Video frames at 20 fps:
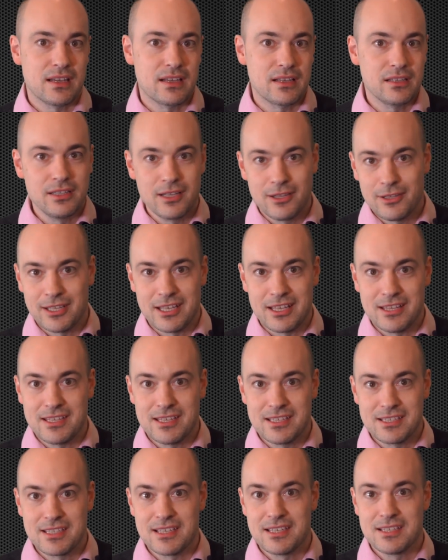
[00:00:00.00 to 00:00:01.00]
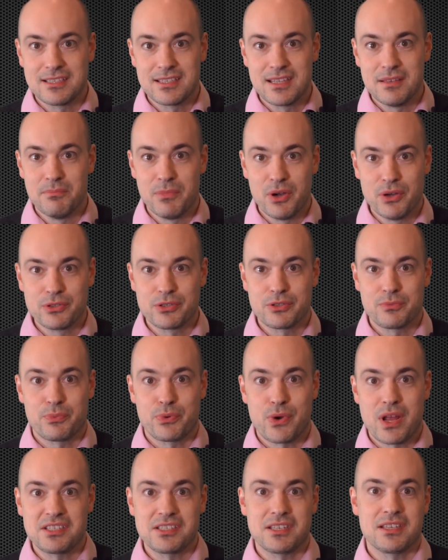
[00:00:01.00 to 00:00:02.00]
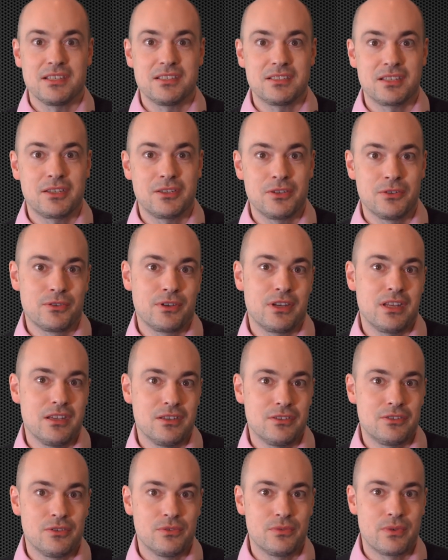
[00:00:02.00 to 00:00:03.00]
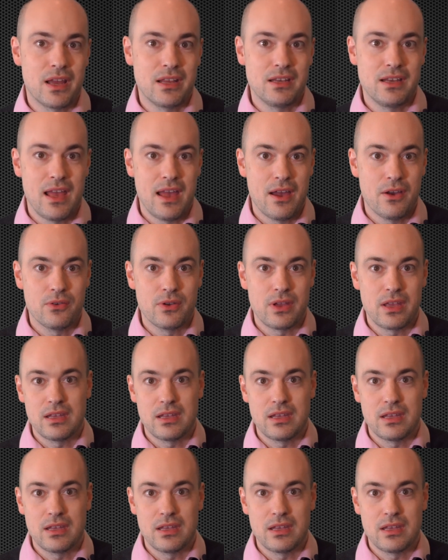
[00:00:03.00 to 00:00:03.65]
clearly this is the most pressing security issue right now,